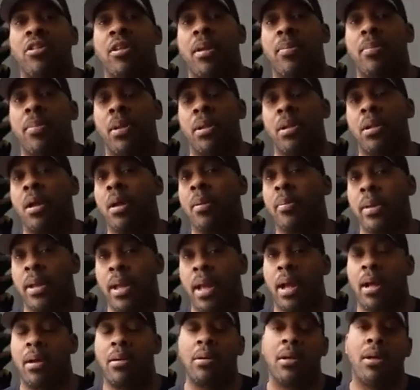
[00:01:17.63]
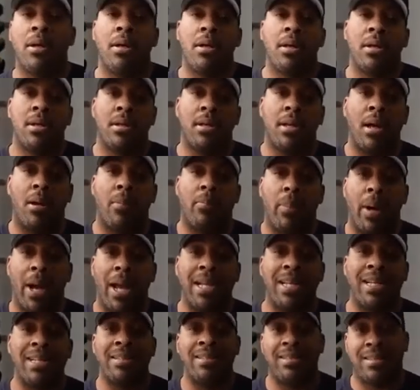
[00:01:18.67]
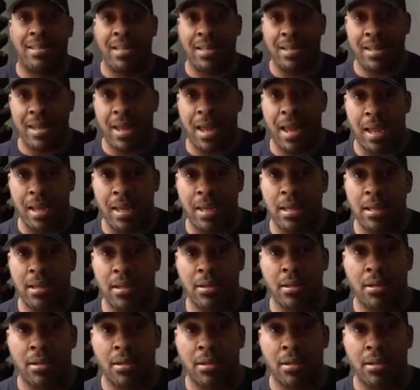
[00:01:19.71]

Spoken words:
of that bill coming out. Now, Biden today,